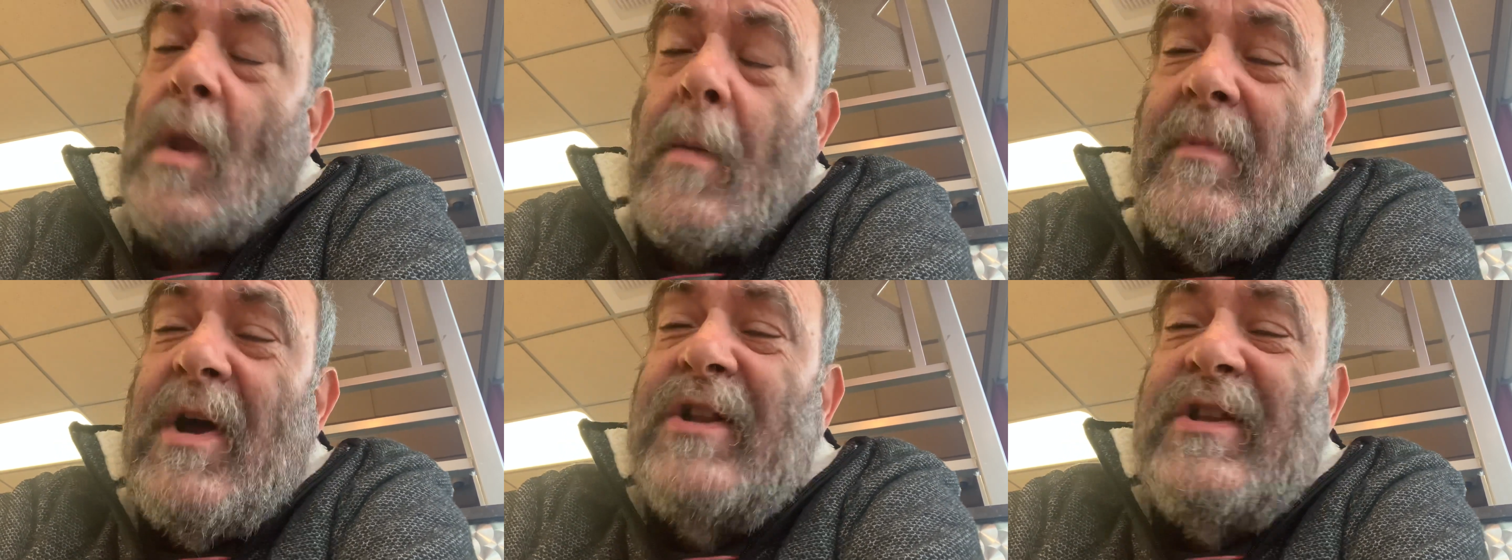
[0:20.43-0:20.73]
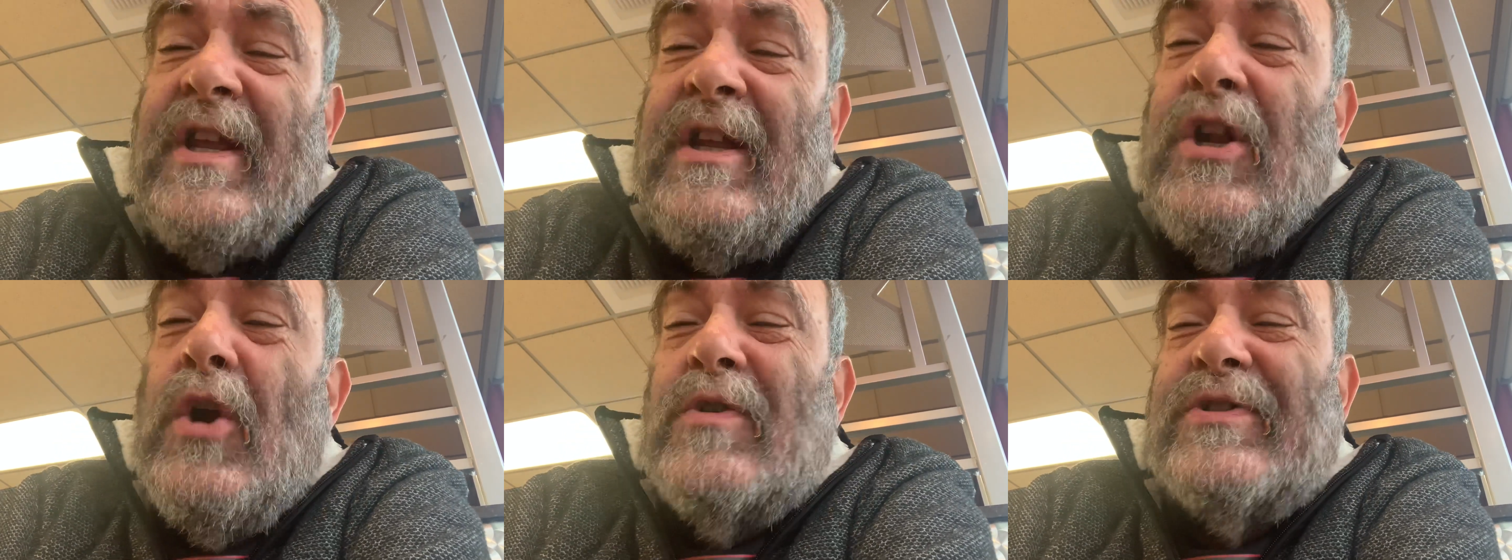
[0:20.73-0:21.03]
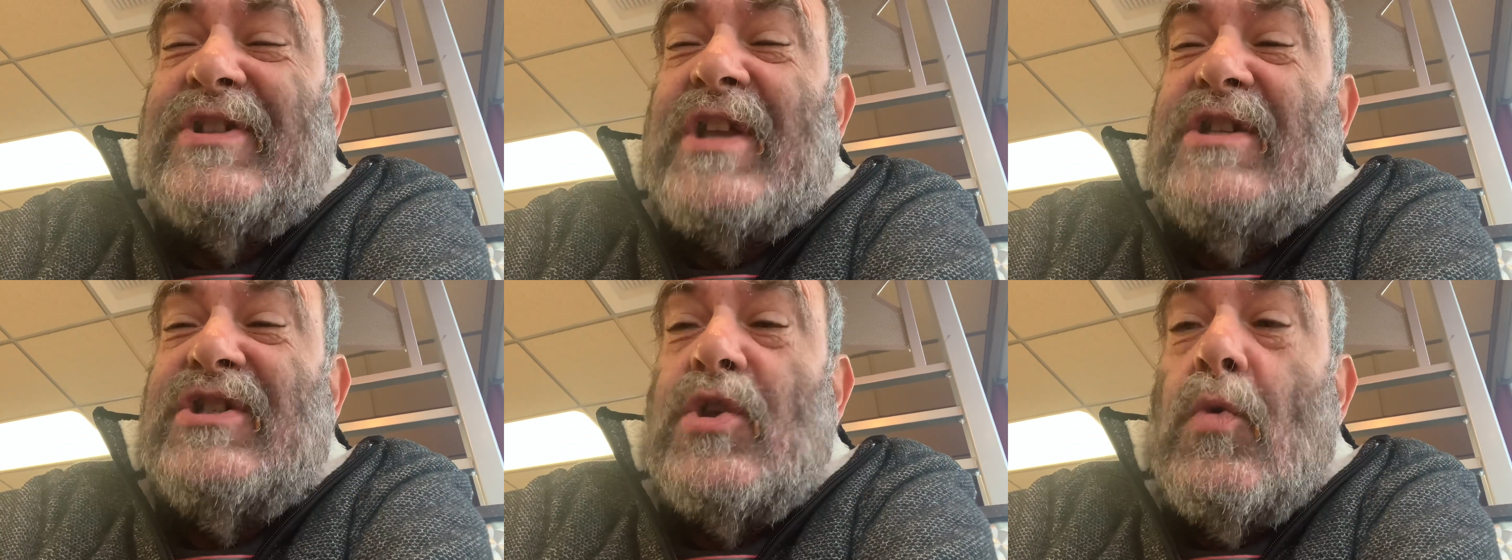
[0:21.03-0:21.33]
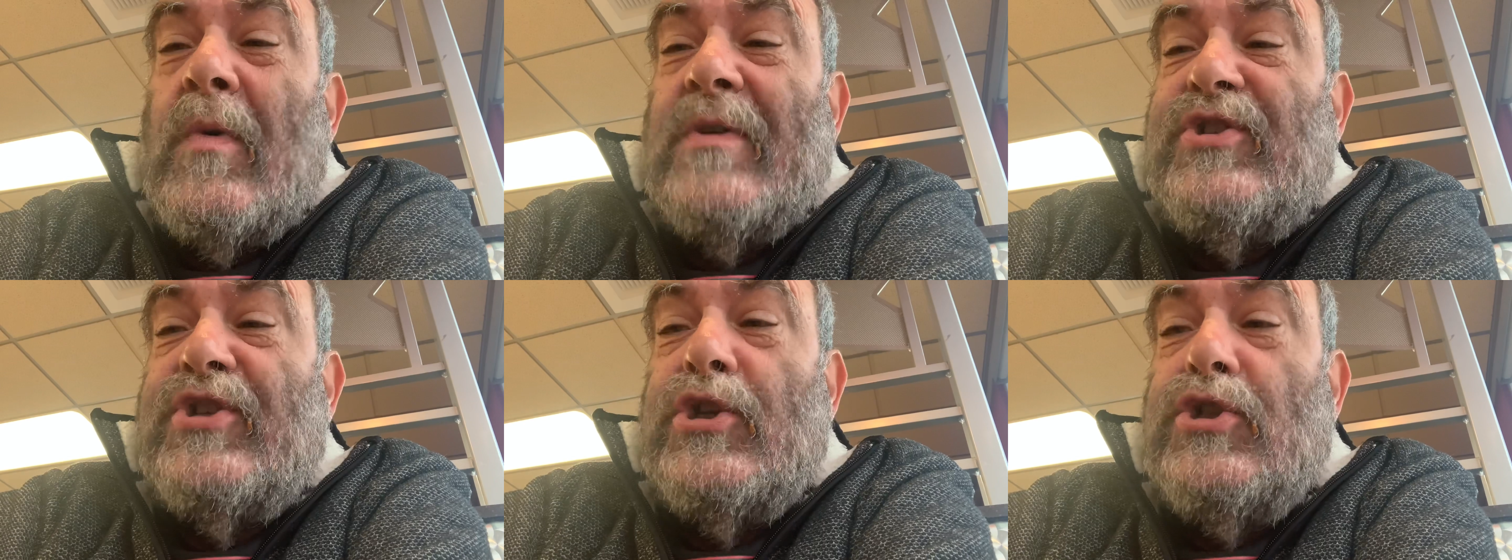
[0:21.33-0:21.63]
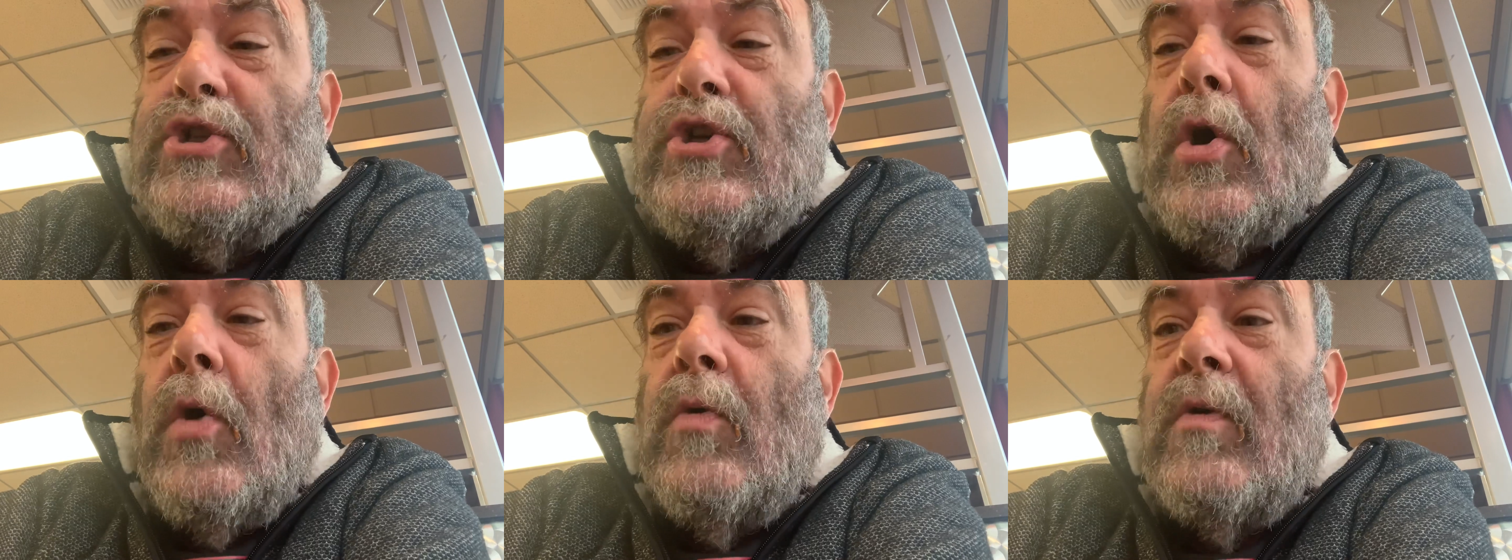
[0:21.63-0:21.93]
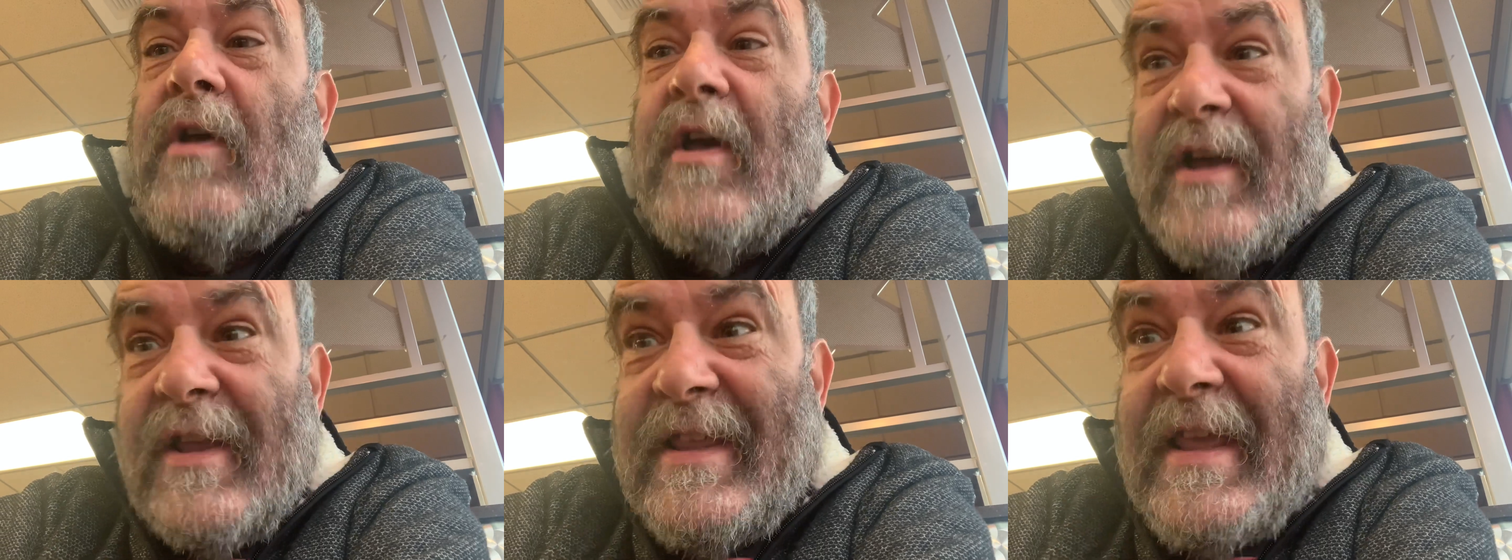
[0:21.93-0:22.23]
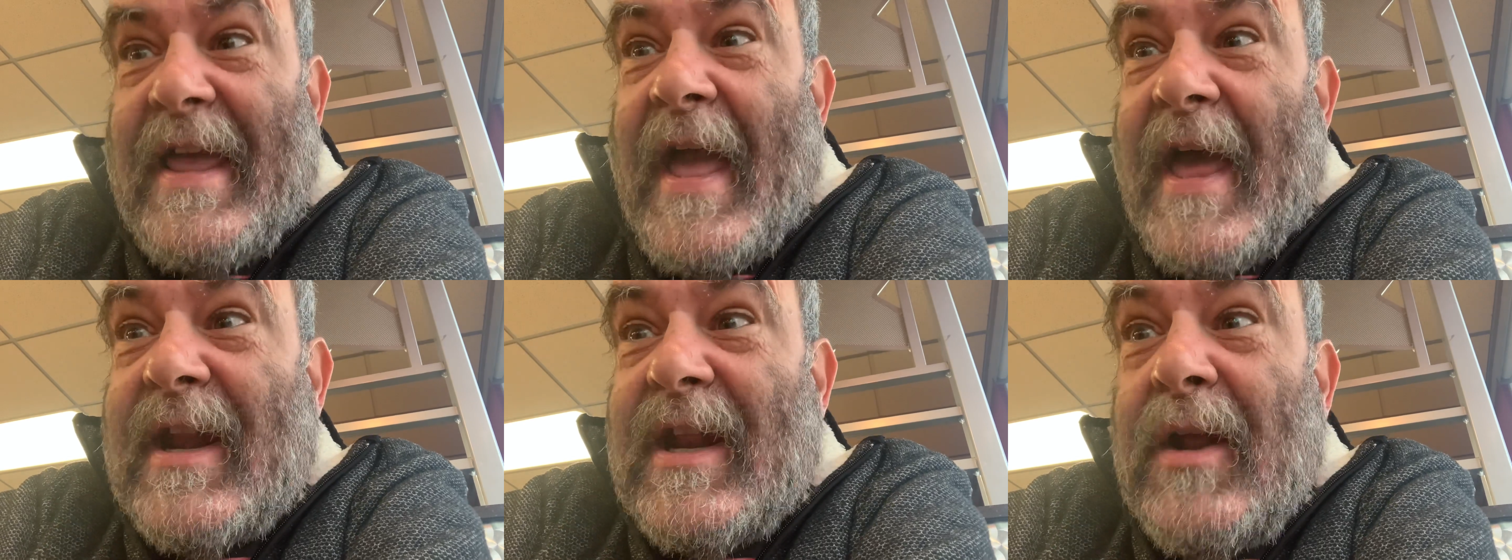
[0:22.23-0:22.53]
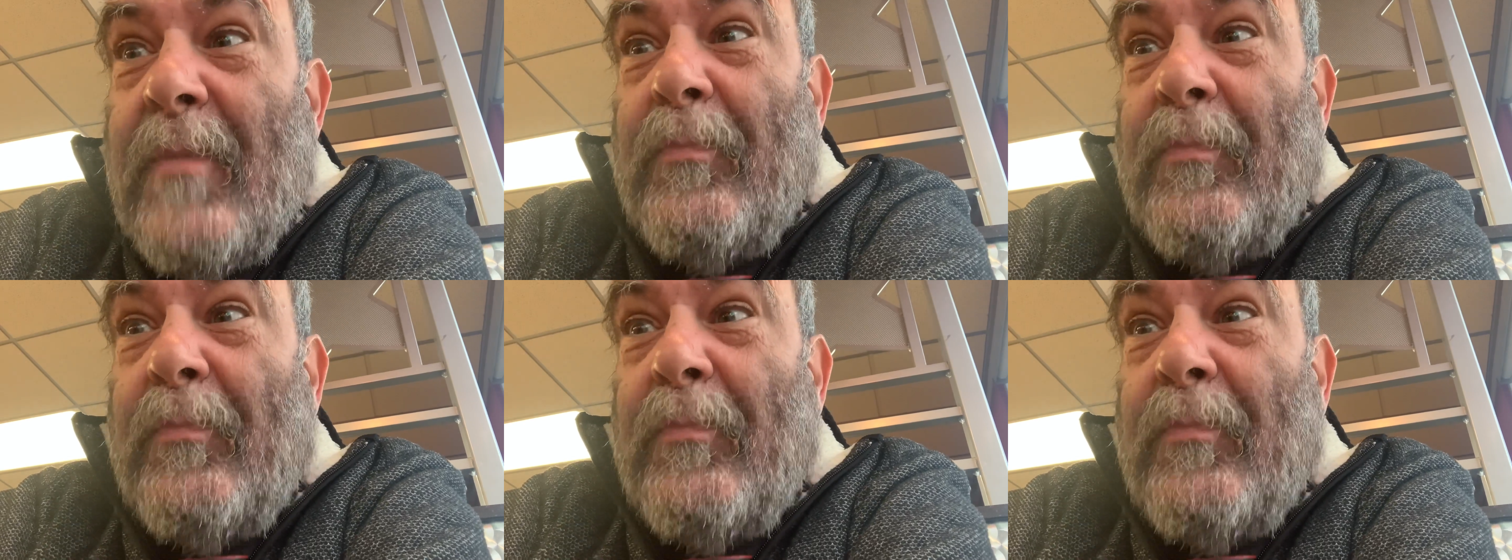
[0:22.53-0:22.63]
But Deno says it was a joke. Get